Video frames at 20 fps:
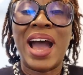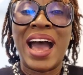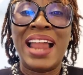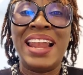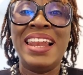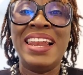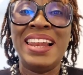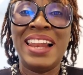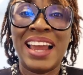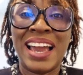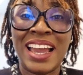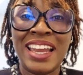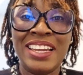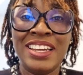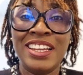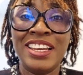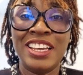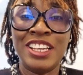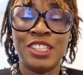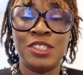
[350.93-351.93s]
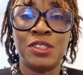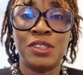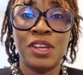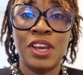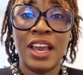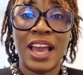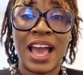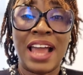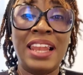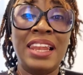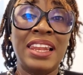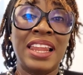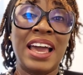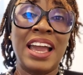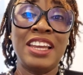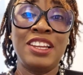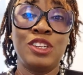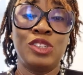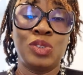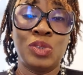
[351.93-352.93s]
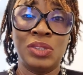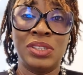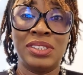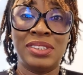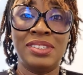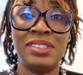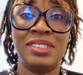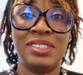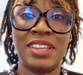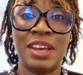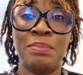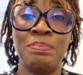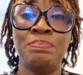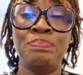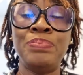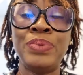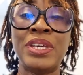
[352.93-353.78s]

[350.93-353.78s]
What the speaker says: align to the system